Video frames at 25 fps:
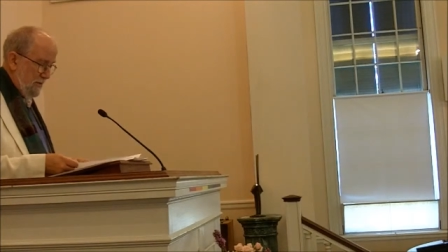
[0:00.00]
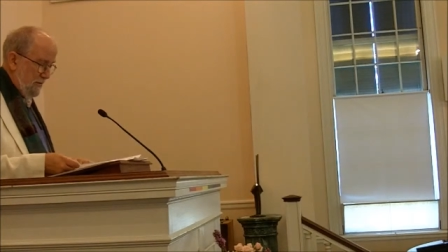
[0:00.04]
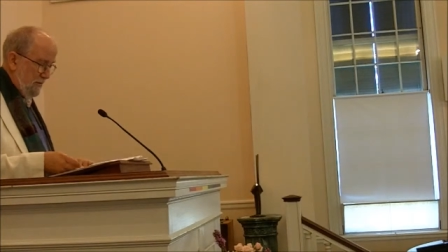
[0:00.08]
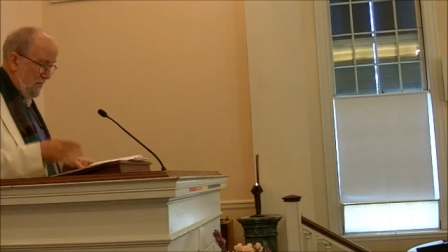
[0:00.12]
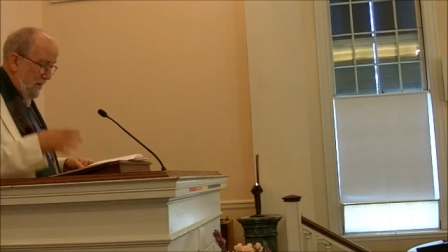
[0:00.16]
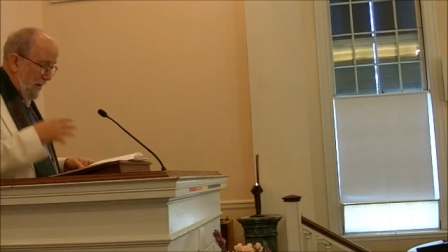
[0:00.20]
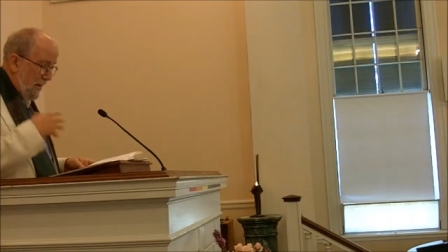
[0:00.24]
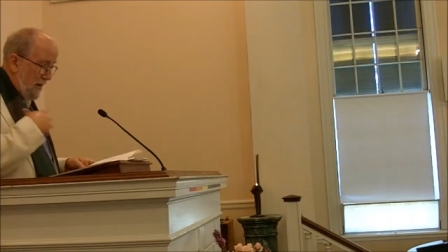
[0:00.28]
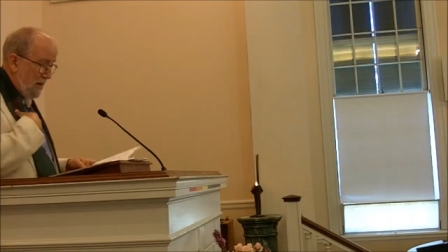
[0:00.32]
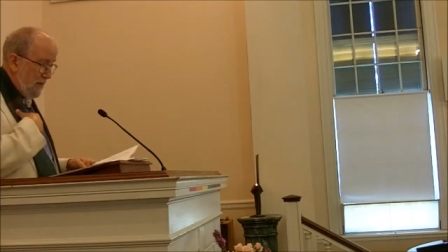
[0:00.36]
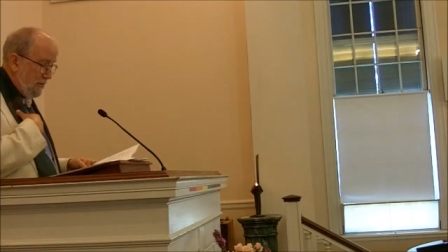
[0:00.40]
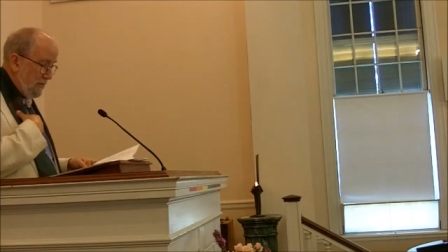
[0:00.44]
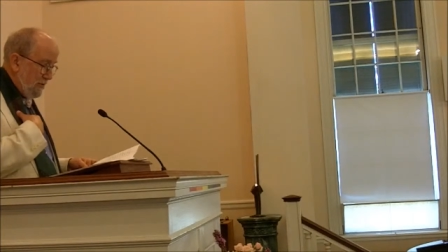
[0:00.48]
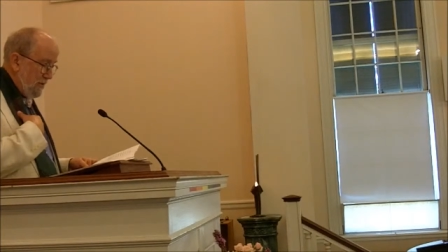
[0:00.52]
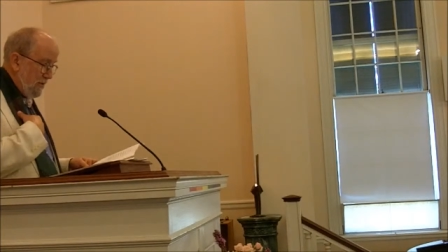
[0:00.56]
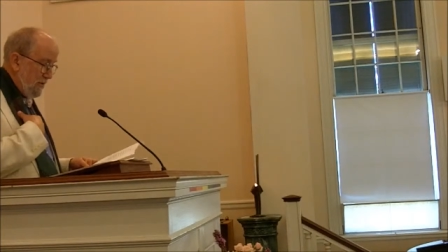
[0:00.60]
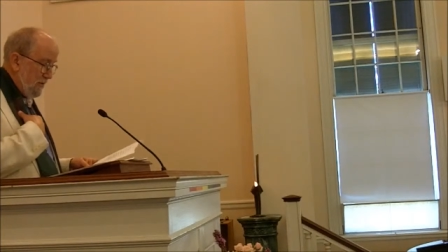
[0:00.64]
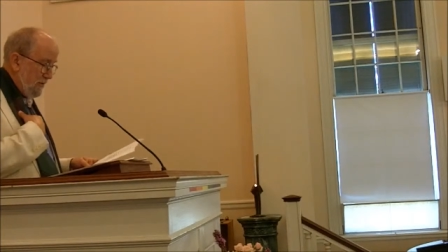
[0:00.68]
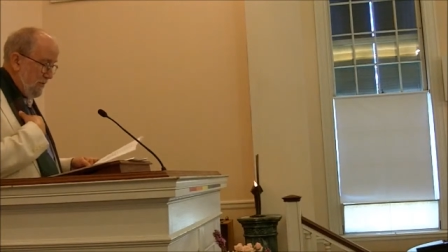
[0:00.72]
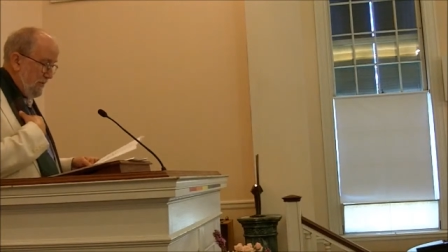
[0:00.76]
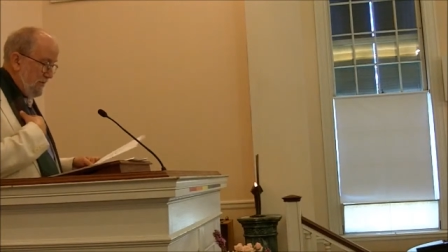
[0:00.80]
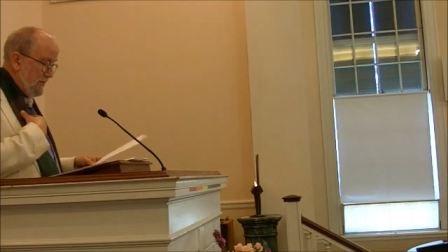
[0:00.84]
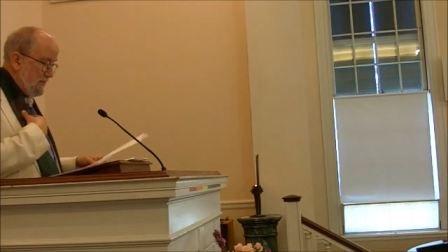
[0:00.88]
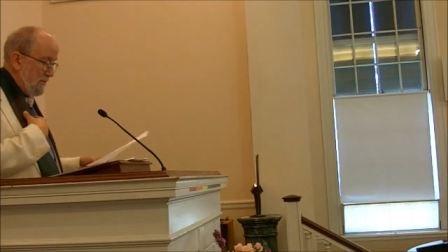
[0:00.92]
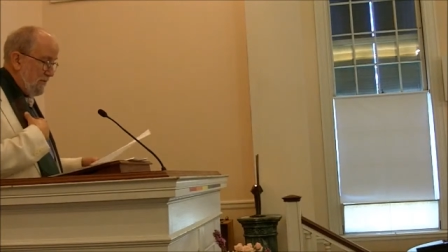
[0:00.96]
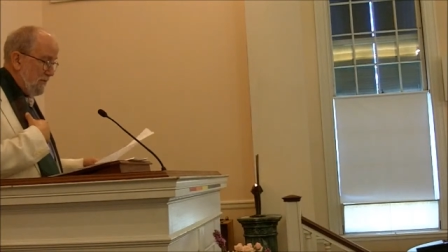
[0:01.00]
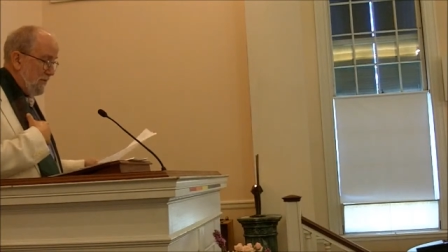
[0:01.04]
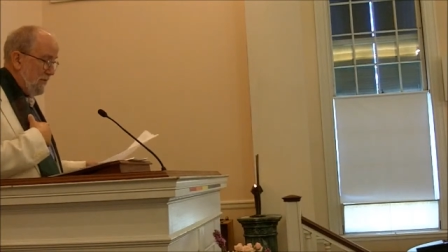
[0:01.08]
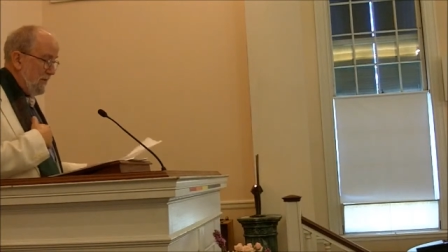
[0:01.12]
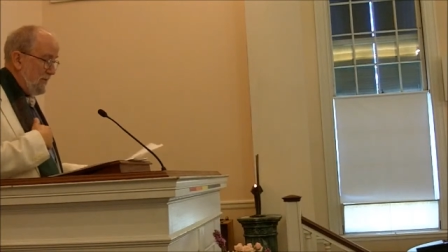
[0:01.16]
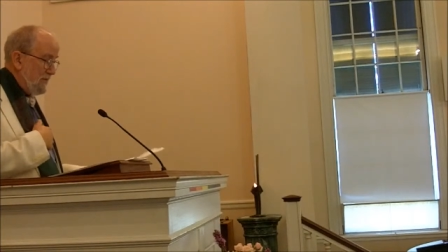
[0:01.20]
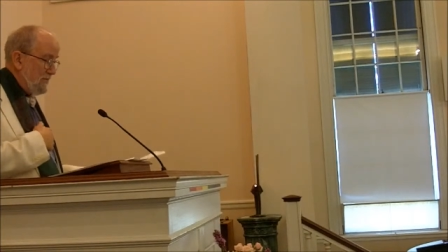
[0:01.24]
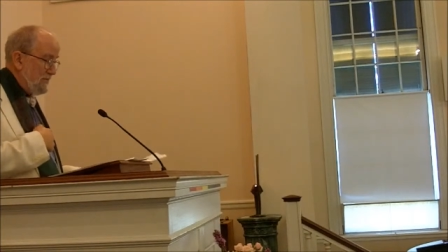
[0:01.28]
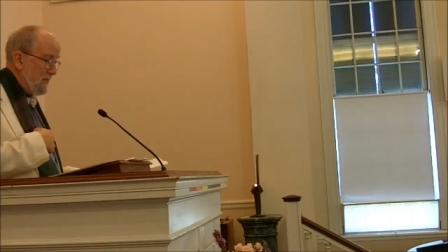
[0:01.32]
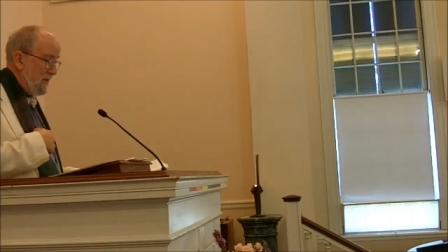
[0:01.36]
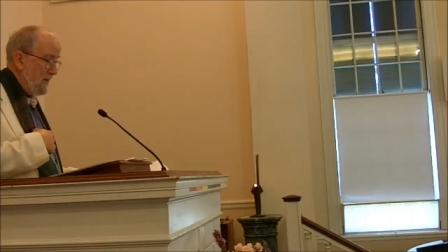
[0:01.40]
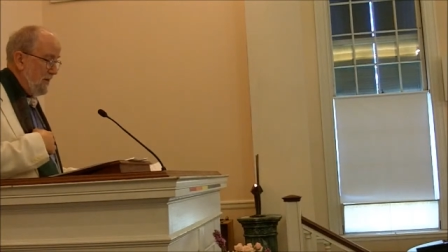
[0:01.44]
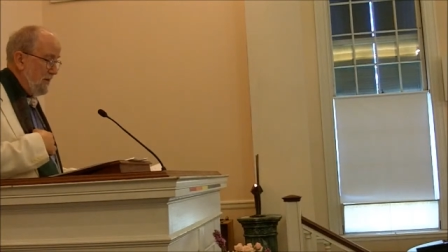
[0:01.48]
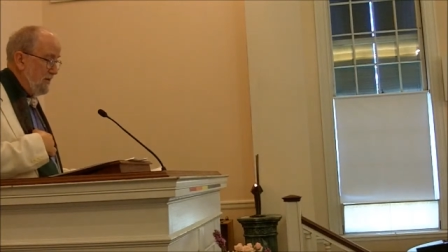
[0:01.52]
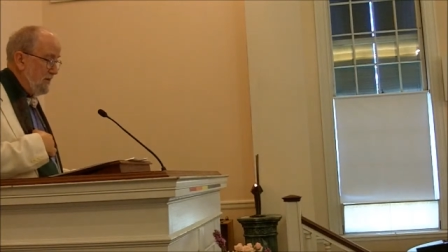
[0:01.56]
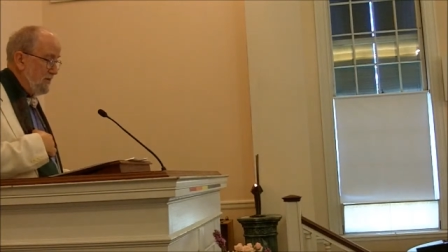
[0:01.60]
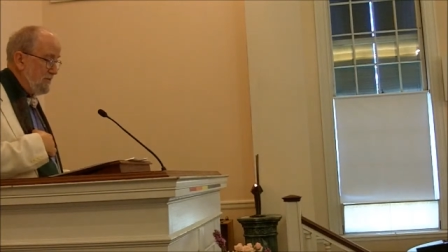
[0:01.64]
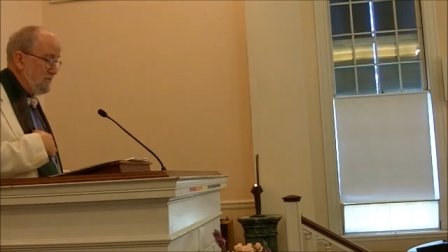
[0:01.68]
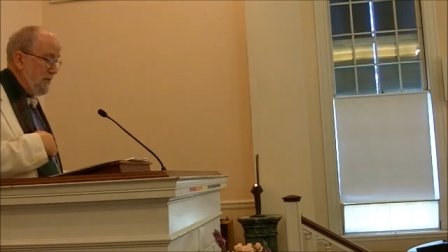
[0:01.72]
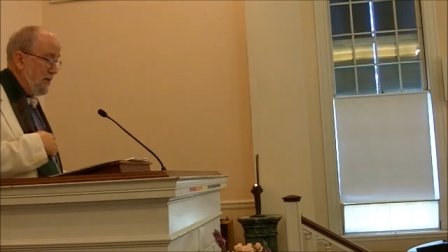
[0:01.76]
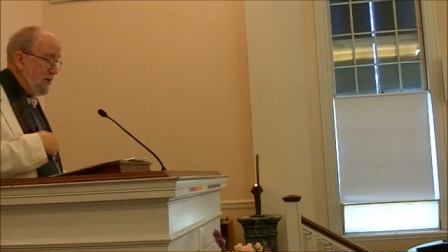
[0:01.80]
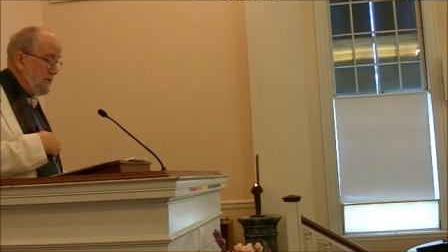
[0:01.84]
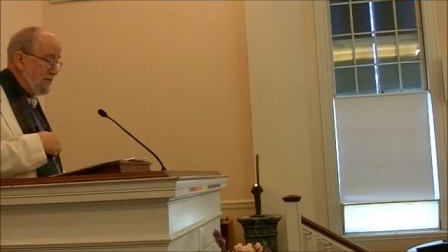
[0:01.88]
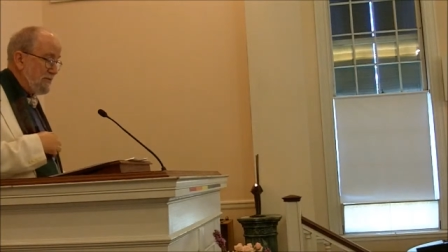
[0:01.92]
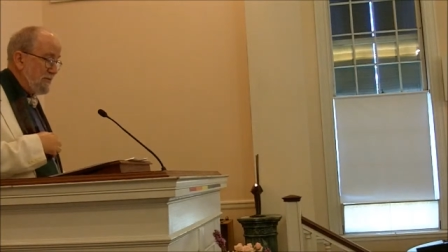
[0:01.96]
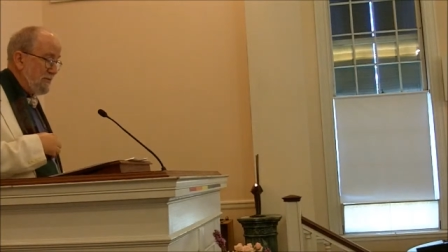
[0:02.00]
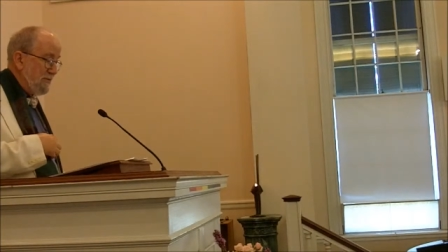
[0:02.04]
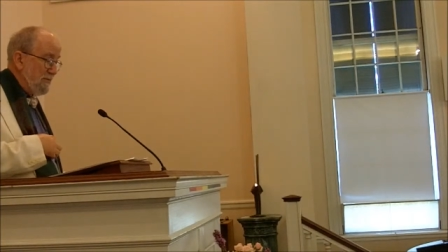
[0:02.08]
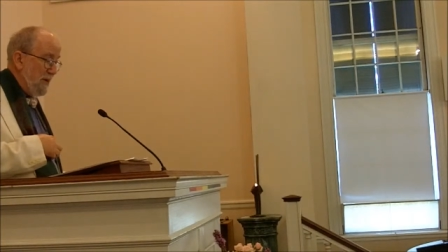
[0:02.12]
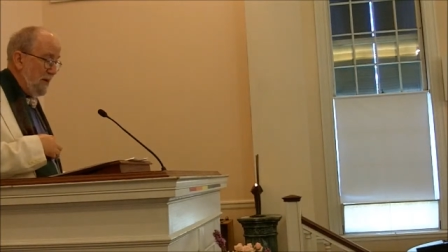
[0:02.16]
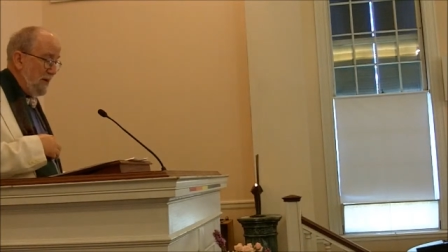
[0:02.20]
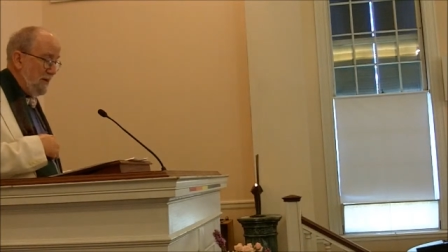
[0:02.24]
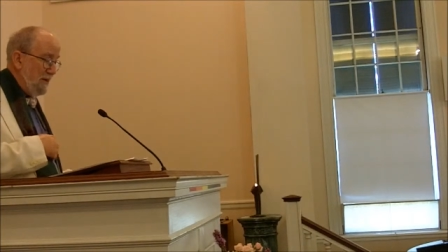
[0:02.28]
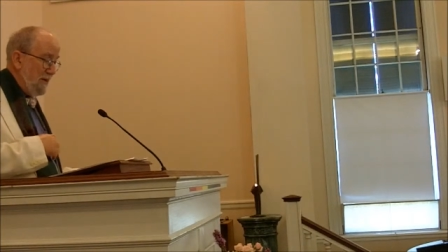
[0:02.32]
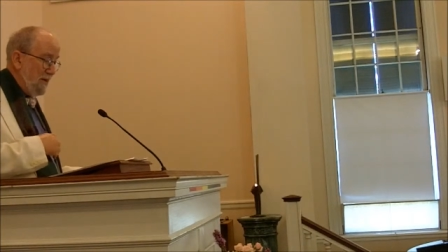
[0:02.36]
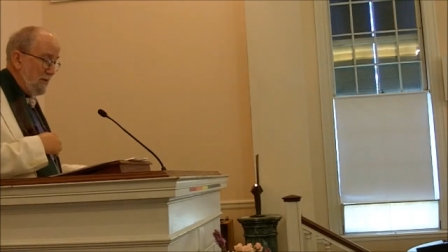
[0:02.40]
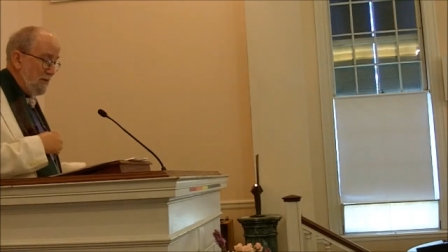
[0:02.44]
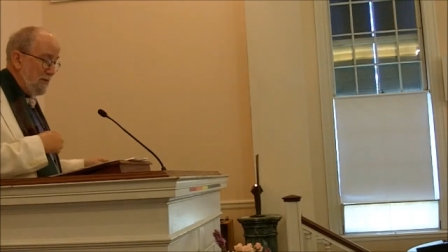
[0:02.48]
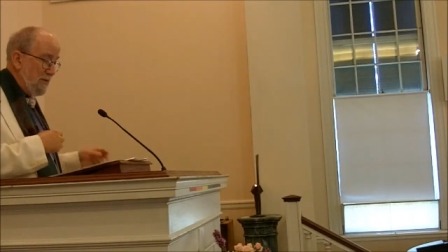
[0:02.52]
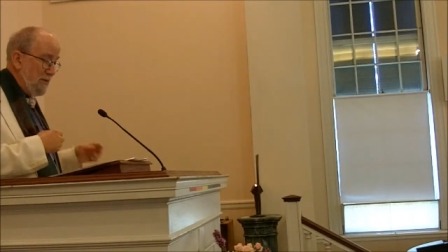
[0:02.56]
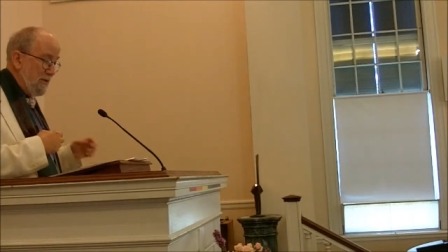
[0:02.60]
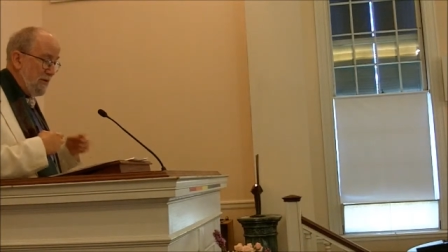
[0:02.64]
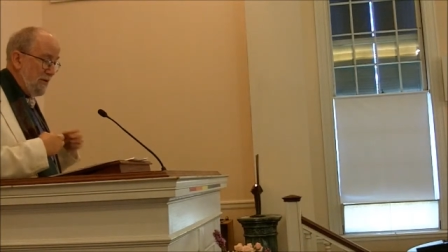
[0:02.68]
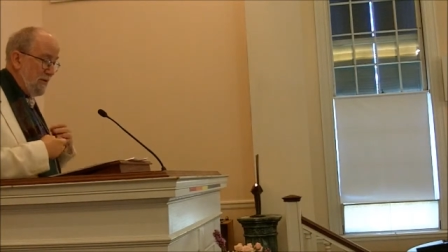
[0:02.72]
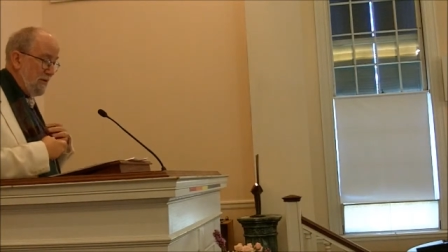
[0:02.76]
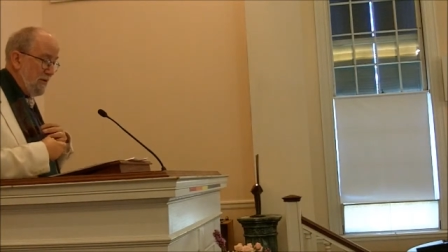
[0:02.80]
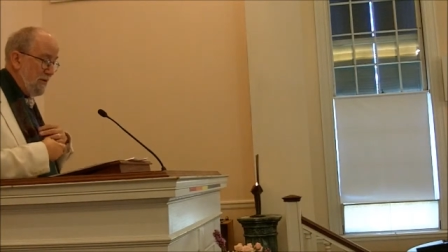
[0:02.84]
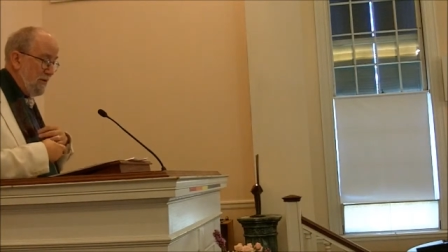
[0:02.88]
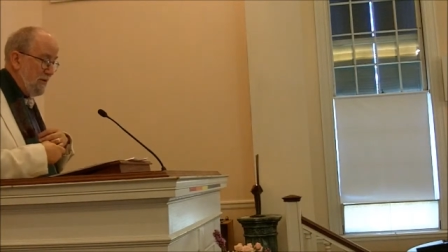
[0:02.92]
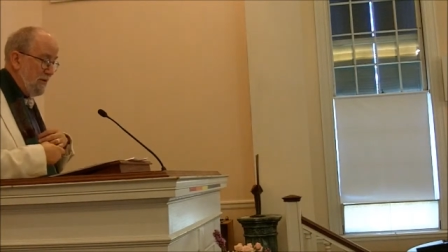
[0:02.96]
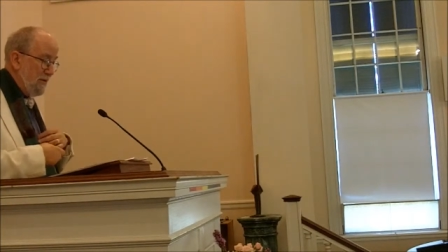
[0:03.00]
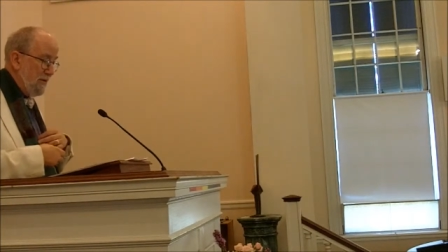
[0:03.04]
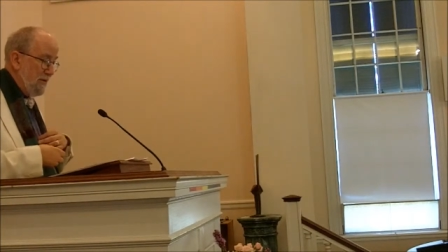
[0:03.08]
My own little piece of real estate is most of my net worth.